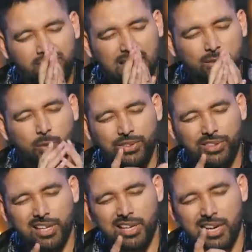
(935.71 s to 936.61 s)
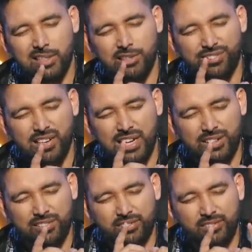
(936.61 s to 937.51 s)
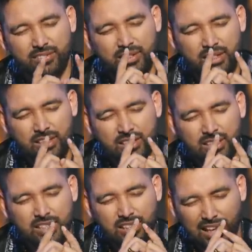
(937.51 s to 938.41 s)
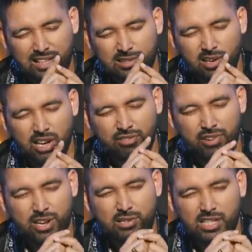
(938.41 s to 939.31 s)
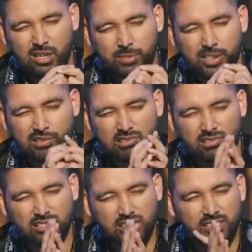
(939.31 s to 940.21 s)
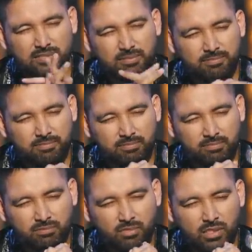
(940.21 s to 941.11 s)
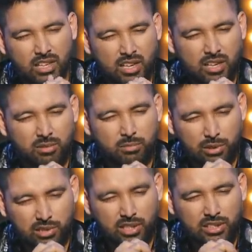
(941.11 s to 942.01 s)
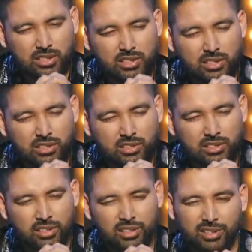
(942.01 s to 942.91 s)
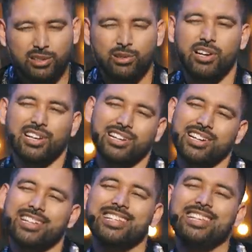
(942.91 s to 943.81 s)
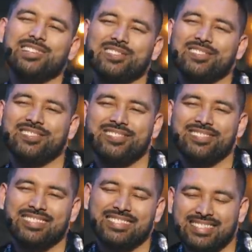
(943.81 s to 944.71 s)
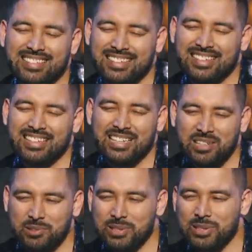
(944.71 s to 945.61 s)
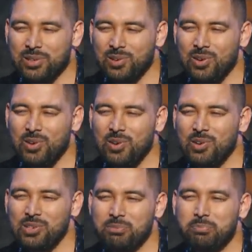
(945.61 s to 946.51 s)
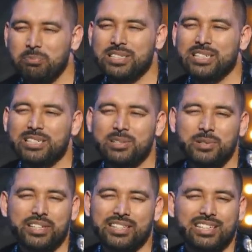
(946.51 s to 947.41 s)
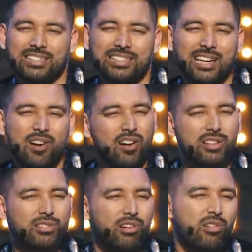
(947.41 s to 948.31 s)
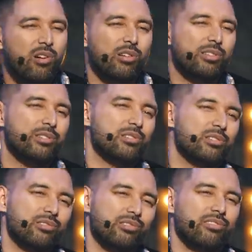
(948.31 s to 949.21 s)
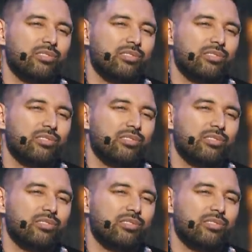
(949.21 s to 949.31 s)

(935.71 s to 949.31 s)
I want the kind of love that is not afraid to tell me the truth. Moses, you are a great hero. Well, you're all busy doing things that God has not called you to do.